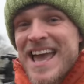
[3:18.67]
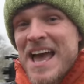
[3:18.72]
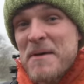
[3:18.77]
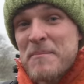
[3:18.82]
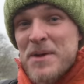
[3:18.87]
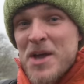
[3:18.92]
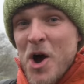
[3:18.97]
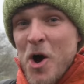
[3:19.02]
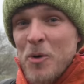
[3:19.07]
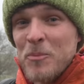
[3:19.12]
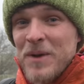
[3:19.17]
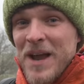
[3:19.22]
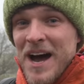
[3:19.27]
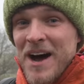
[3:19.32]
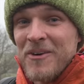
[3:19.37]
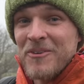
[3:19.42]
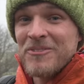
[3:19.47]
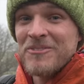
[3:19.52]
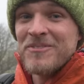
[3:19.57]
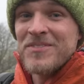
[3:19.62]
get me home
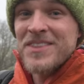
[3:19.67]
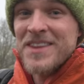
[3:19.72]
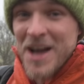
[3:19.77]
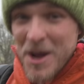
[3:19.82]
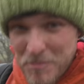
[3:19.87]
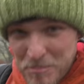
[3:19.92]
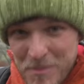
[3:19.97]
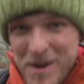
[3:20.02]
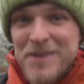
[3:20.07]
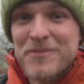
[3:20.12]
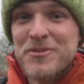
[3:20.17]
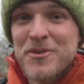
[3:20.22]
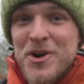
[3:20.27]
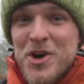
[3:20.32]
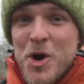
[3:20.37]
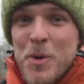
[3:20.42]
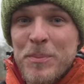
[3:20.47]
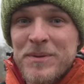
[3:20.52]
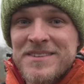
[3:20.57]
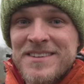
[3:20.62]
now, I'm mad for a
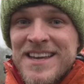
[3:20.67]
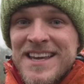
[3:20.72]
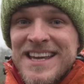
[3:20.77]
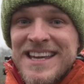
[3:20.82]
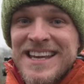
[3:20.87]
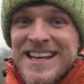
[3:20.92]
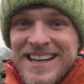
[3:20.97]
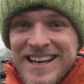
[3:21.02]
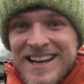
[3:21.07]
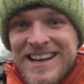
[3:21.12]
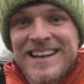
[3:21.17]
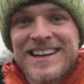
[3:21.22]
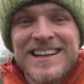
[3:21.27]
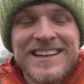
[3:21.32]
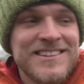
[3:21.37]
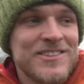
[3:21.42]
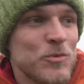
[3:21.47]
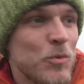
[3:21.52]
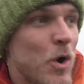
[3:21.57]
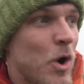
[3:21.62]
cup of tea and I
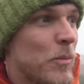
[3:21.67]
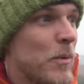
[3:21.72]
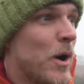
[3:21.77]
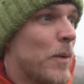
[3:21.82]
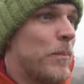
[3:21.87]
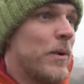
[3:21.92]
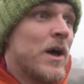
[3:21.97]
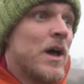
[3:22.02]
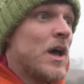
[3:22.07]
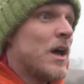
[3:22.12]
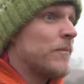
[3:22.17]
need to warm up.